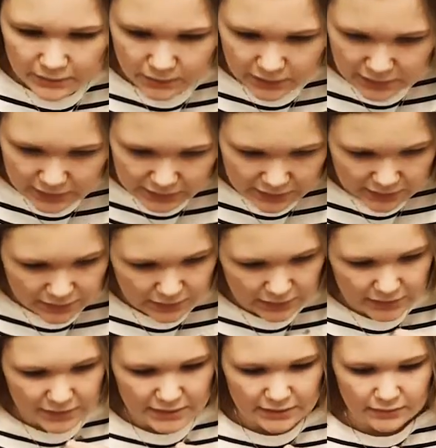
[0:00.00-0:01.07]
one
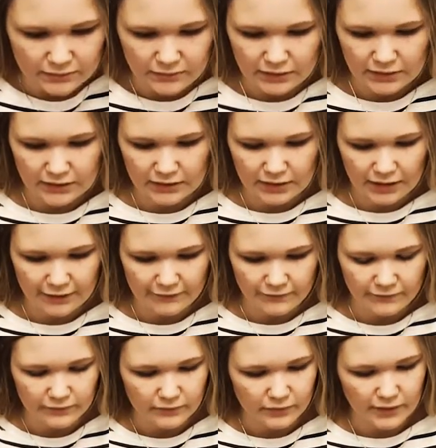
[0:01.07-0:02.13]
doesn't really have
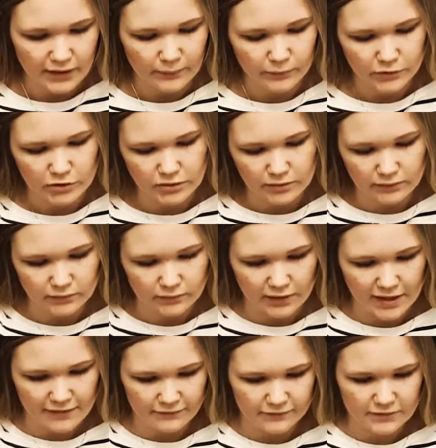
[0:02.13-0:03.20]
that much glue
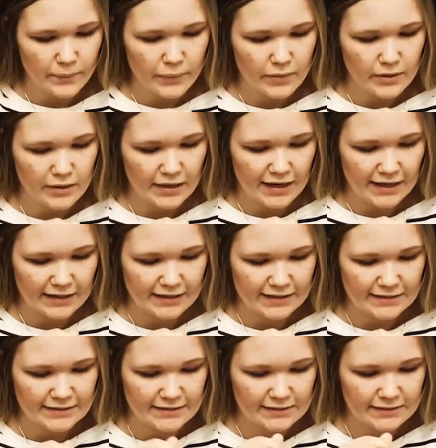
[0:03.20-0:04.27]
left, but I
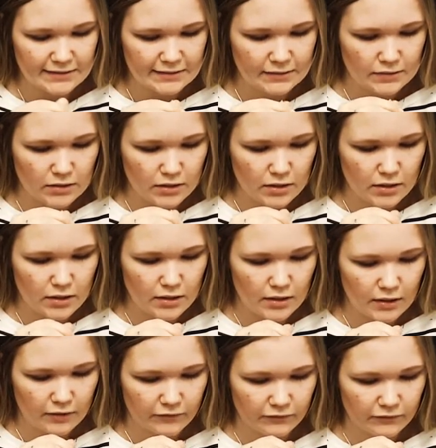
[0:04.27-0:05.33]
guess it's enough.